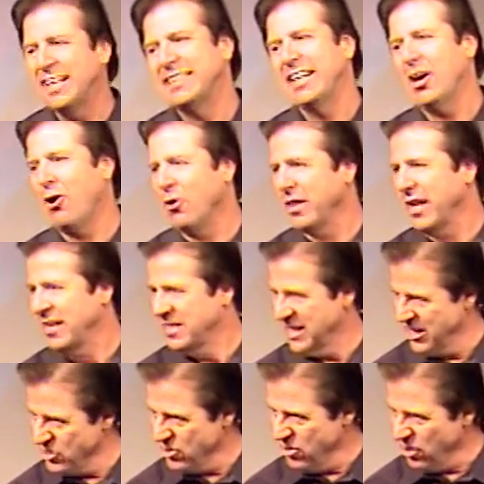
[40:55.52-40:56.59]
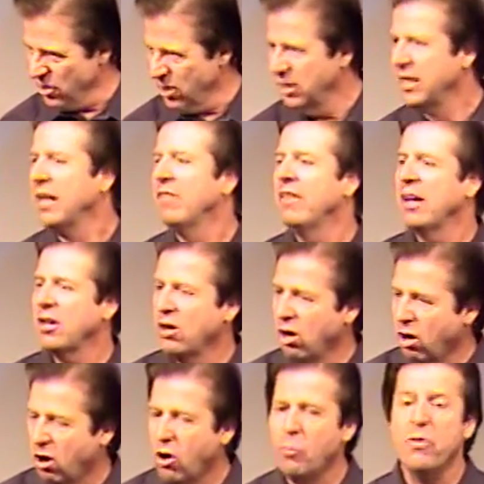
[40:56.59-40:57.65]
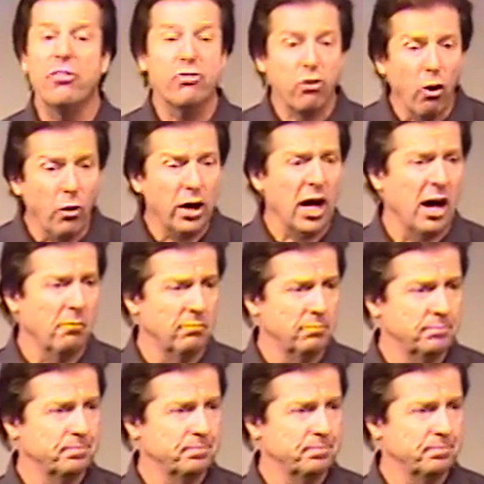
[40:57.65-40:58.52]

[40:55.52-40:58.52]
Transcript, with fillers: they say, oh, that tastes good. They go home and throw it up.